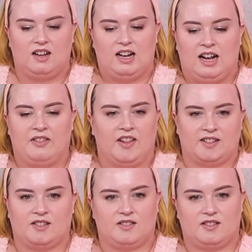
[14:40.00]
And
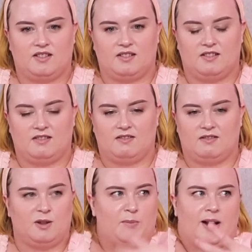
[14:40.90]
that's
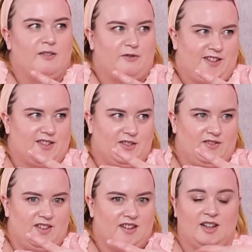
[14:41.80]
the benefits of
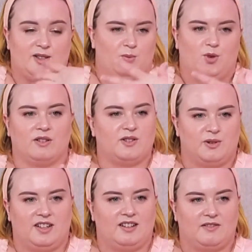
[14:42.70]
it. And it's worth
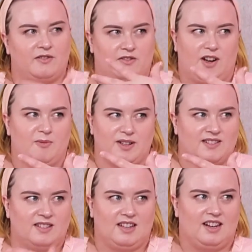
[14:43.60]
doing it for 5
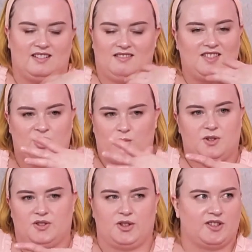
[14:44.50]
minutes a day. It's
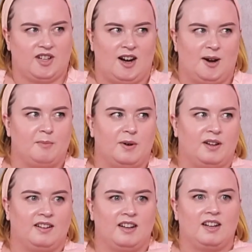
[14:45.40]
almost no time,
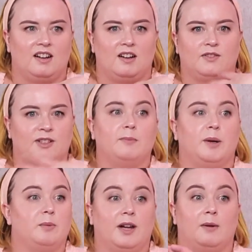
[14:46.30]
but For some
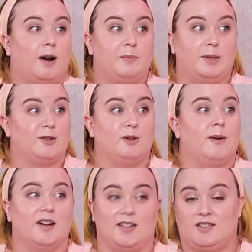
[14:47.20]
people, that might be too
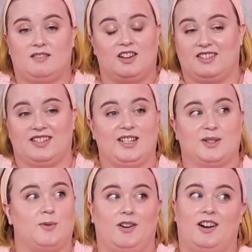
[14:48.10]
much. There are
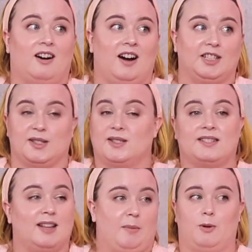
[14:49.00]
days where I just
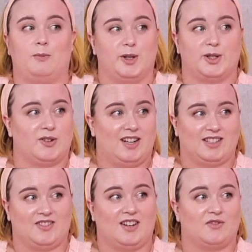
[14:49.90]
slap on
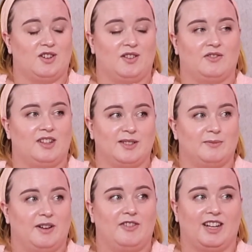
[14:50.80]
moisturizer after I've cleansed
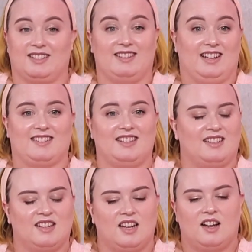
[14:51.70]
my face and that's
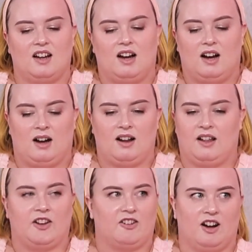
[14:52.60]
it.
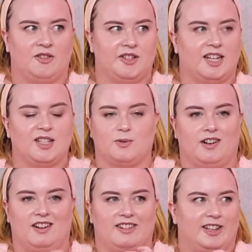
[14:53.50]
And there are other days where
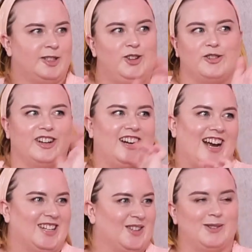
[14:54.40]
I
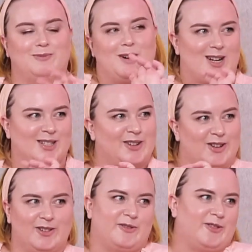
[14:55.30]
luxuriate with a mask
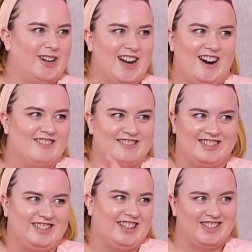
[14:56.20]
on for an hour
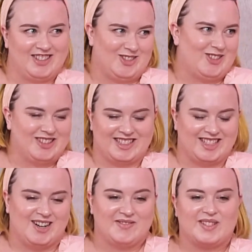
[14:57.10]
and then do all the steps.